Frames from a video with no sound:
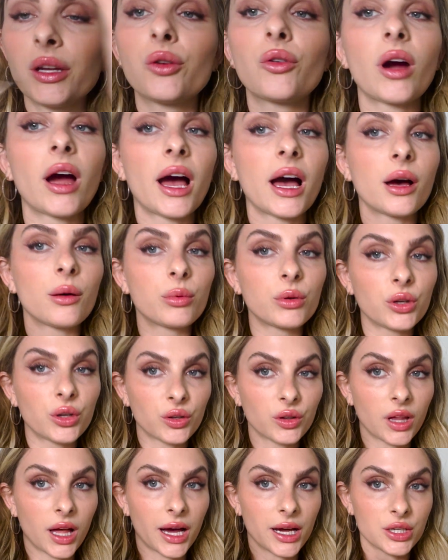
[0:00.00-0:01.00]
grab your
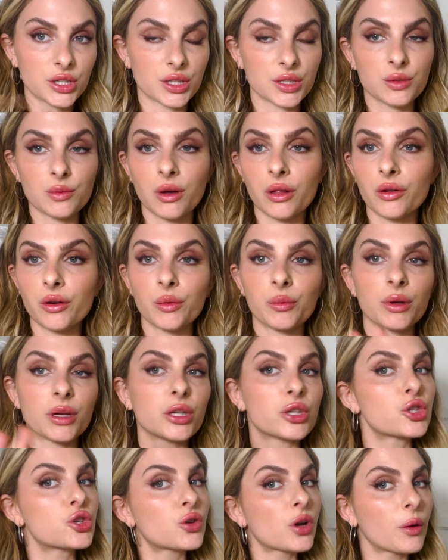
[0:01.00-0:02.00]
lashes, whether it be a
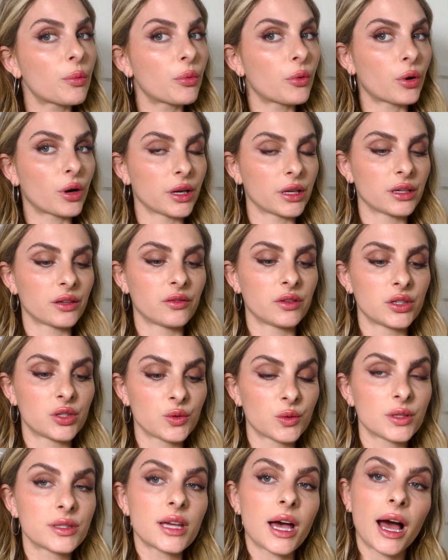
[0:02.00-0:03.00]
strip or
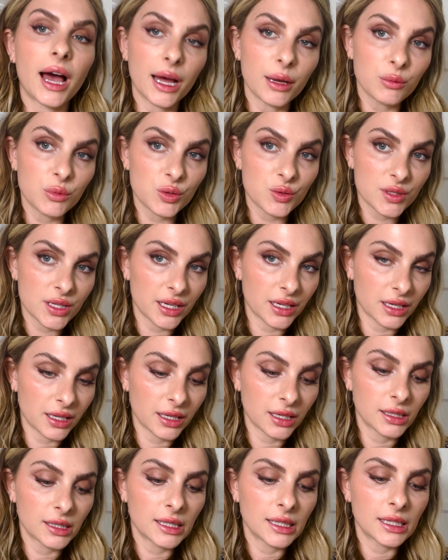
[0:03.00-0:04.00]
individuals. I'm using
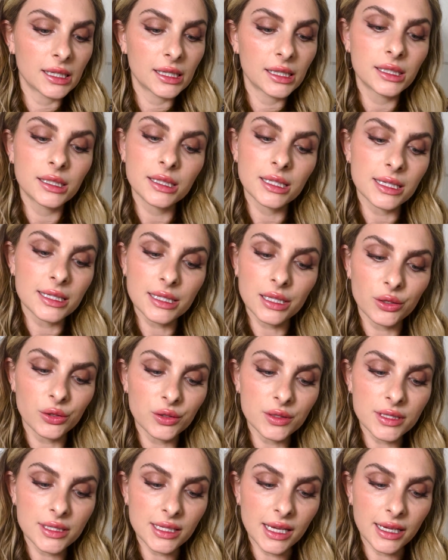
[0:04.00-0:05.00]
these little
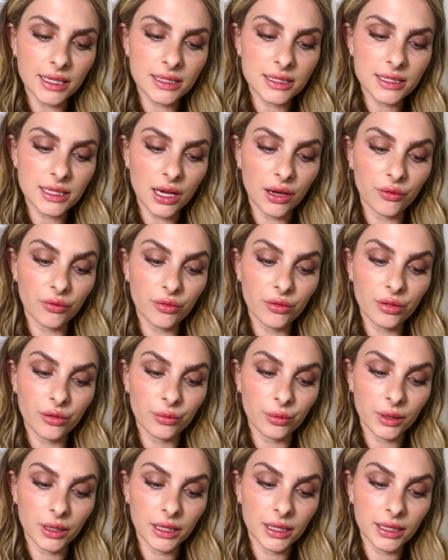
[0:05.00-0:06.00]
sets of
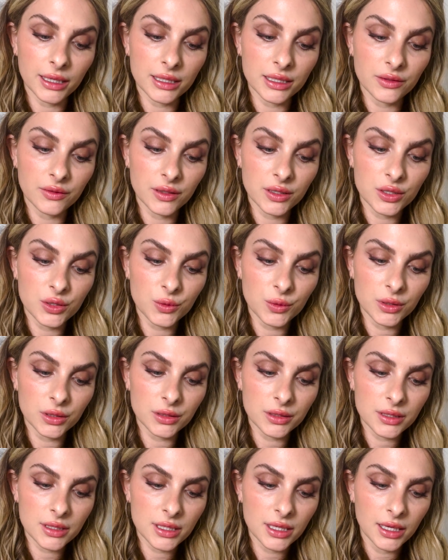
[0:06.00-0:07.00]
3
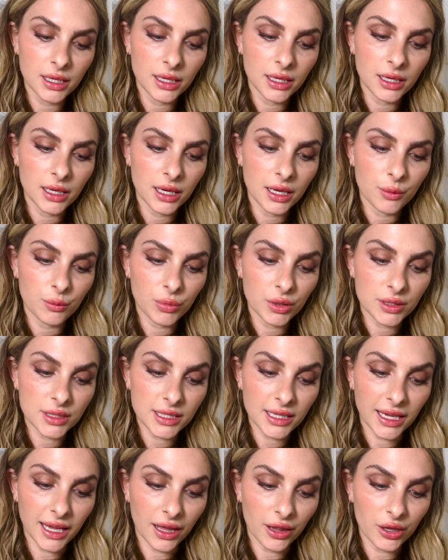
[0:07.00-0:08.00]
individuals put
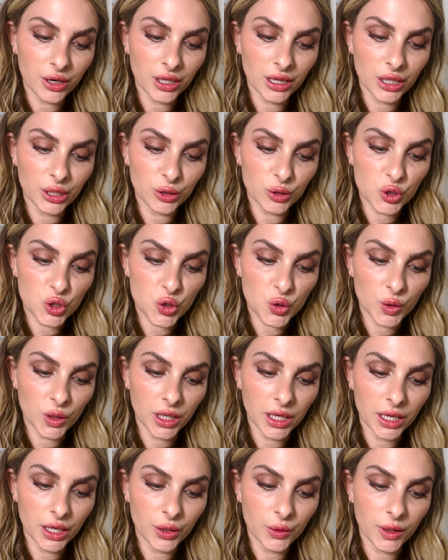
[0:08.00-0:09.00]
together, a little
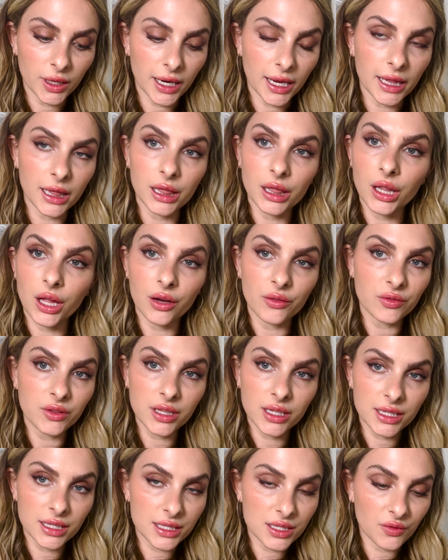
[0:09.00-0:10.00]
trio, and I love
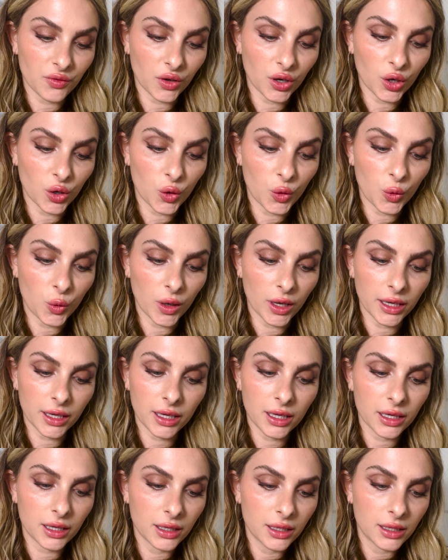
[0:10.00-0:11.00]
these for a
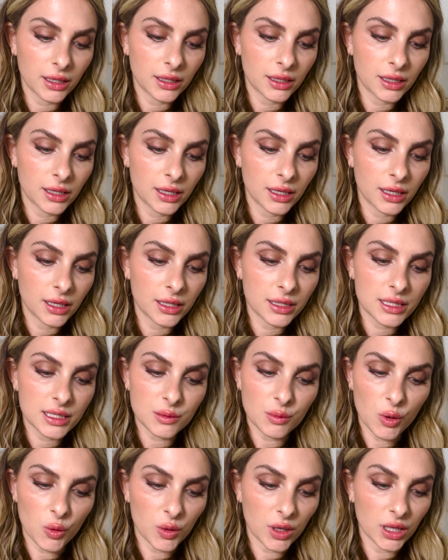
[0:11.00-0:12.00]
quick
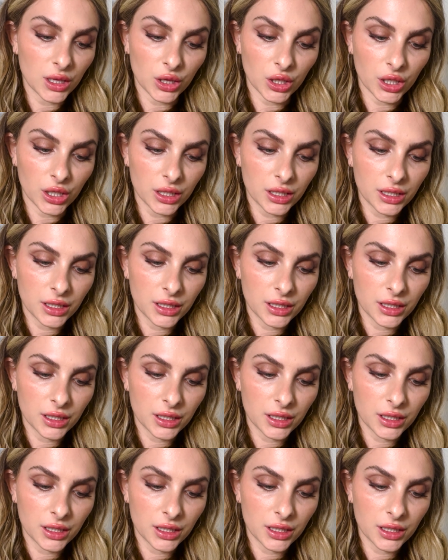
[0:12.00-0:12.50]
smoky look.